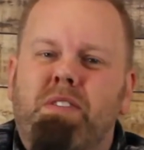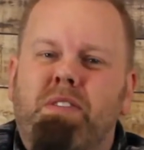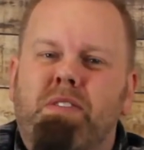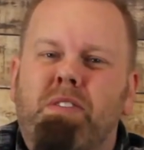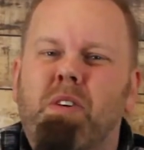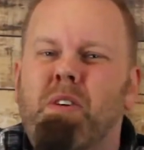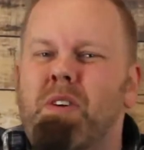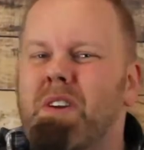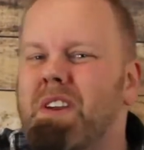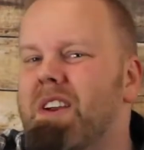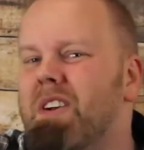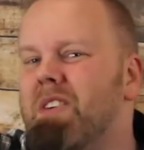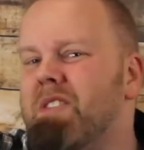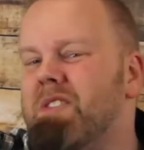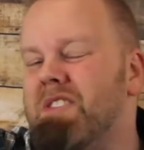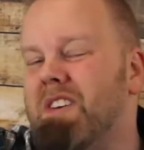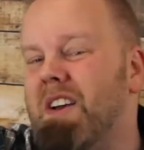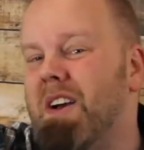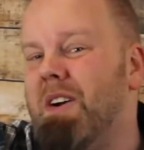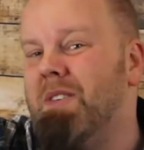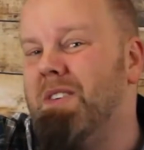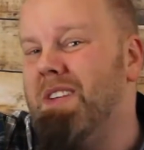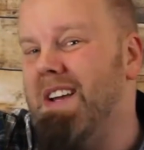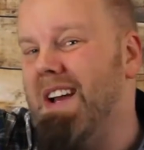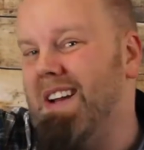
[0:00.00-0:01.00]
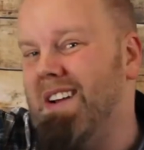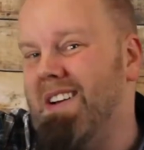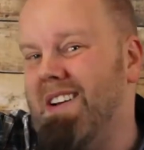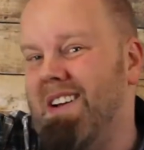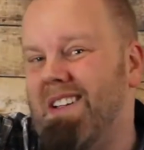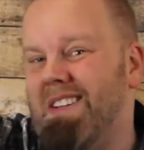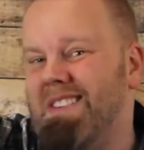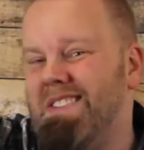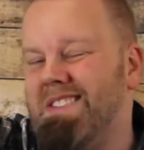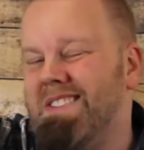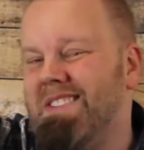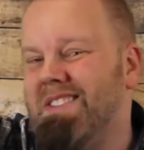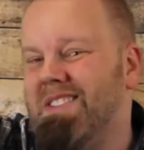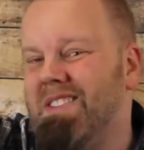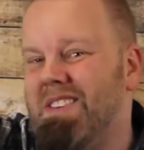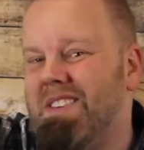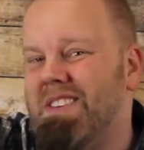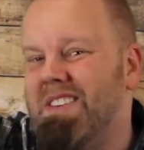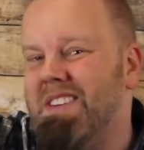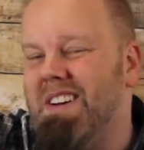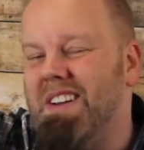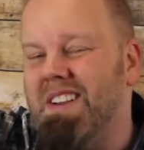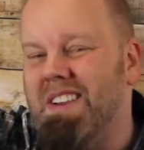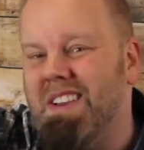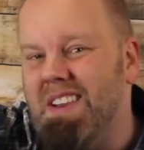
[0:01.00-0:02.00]
30 years ago, technology
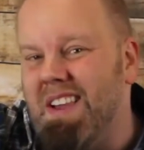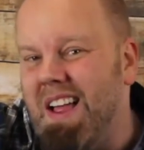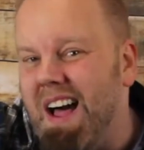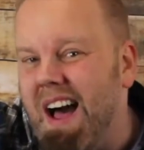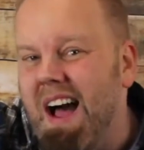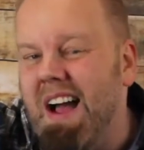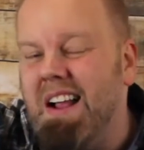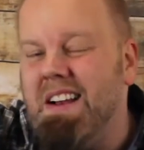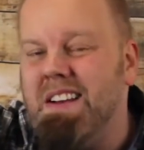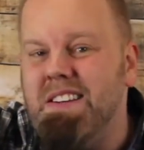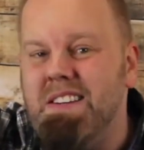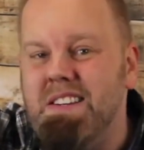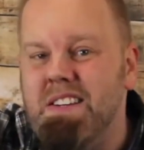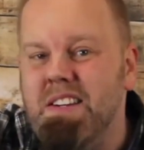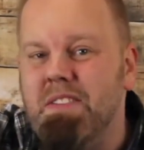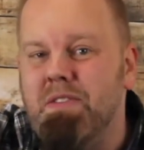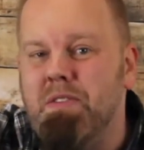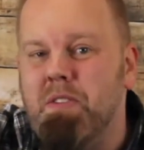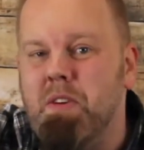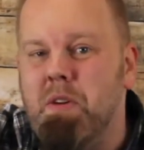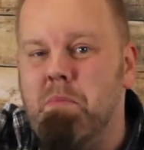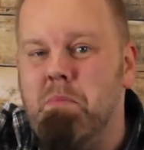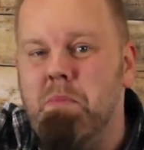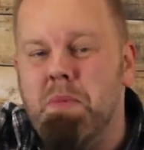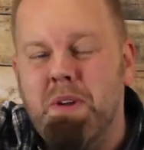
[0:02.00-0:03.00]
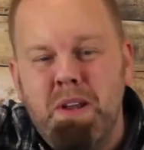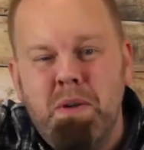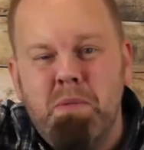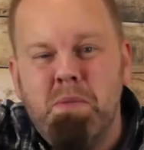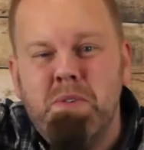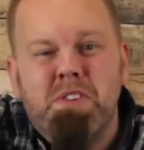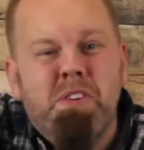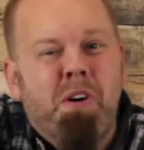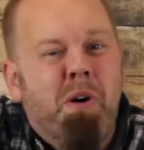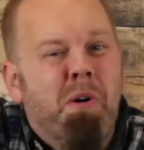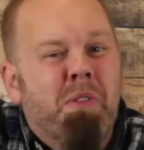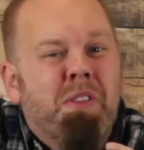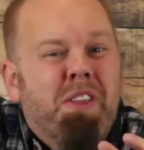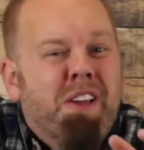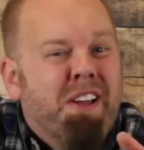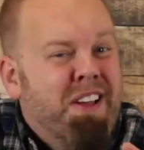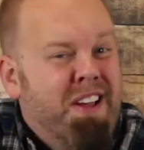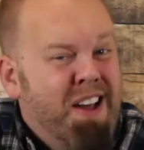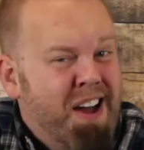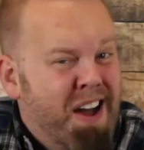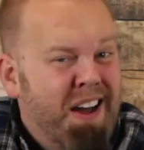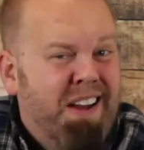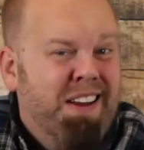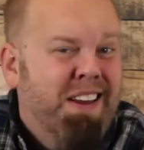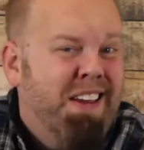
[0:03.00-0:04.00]
looked a lot different, but it was on the
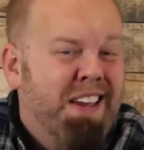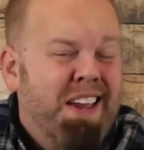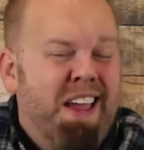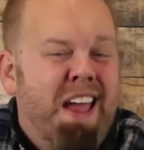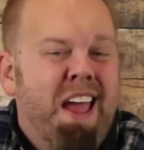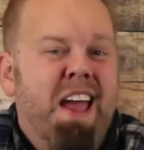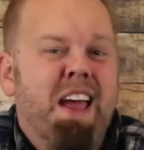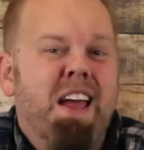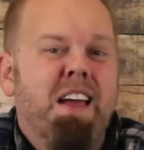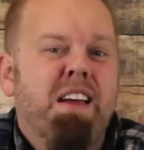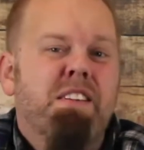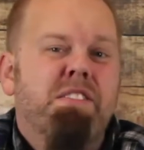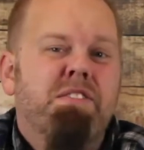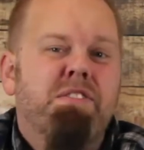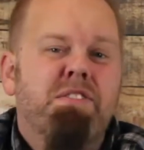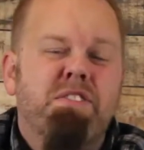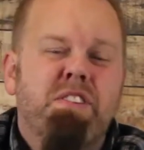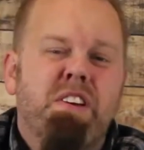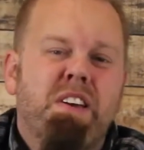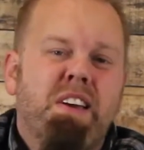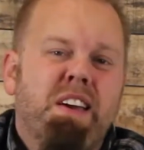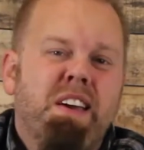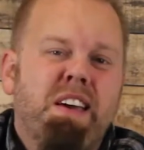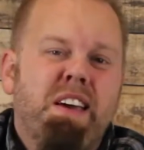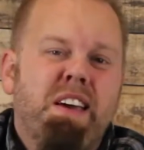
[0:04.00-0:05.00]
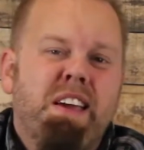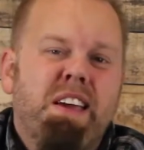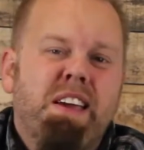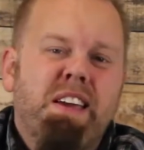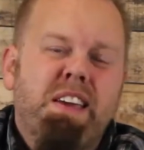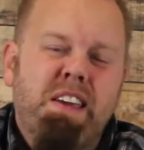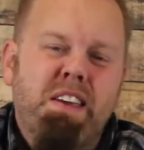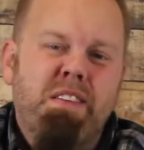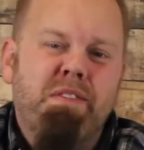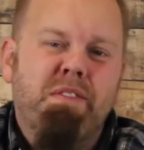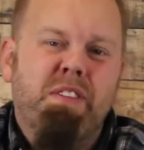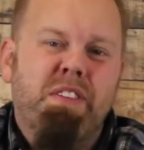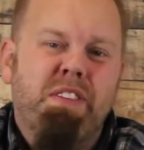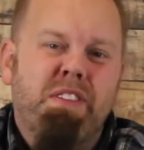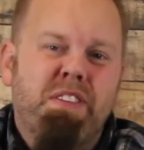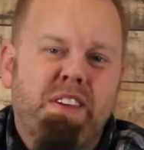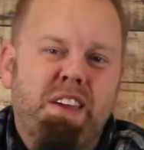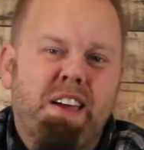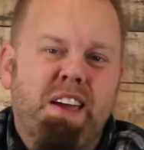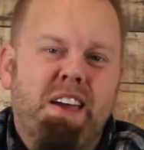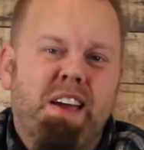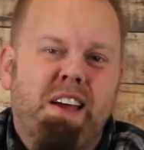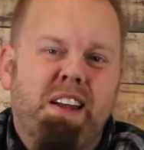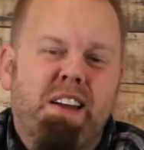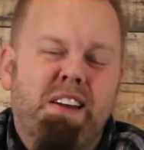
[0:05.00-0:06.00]
cutting edge even
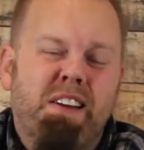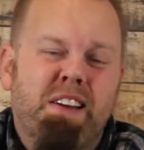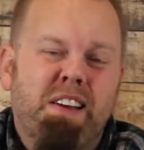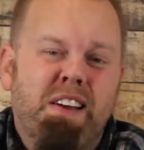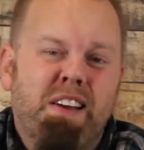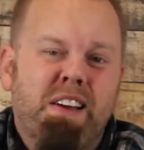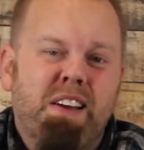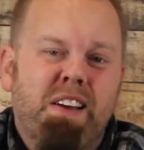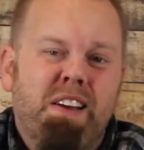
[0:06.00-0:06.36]
then.